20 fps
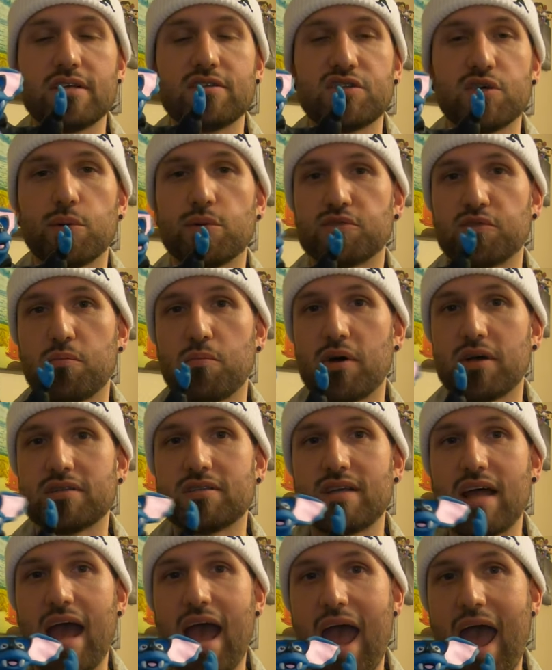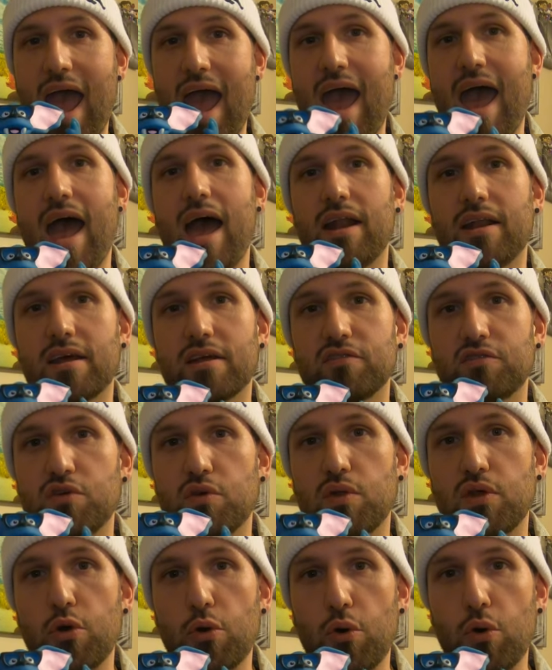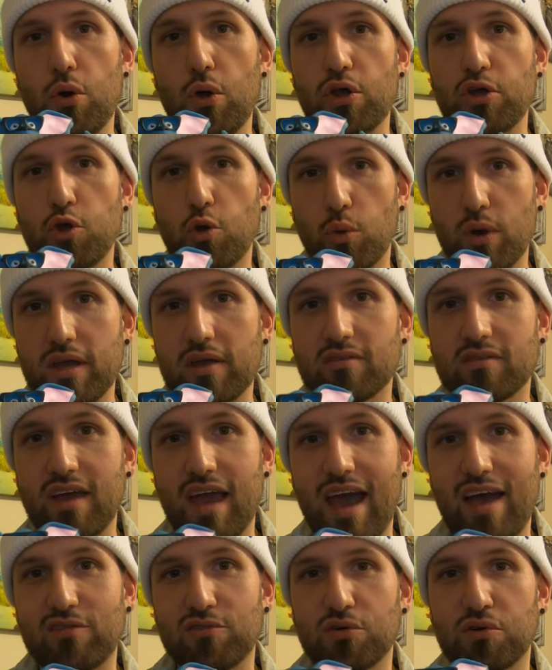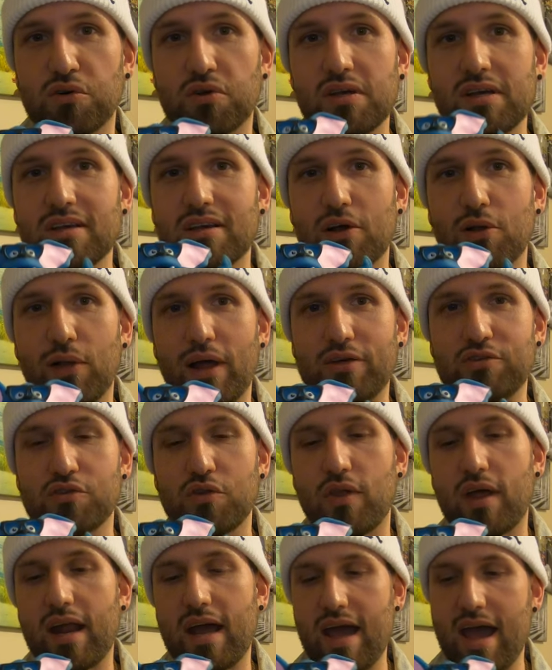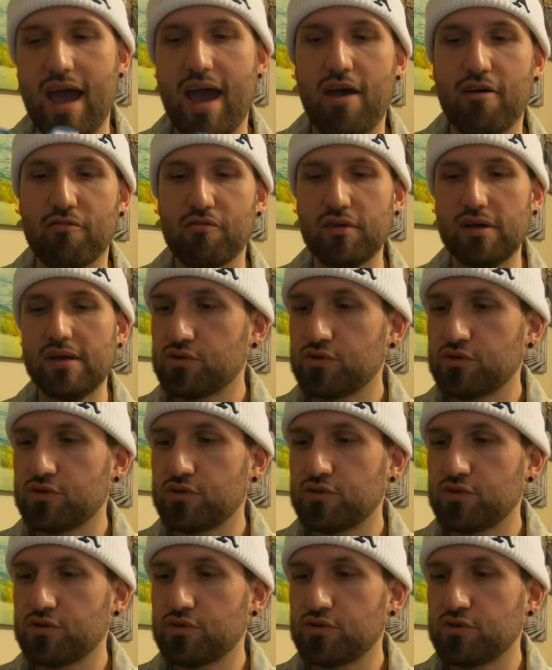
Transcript: and so it was a must add to the old Eureka's Castle collection that I have.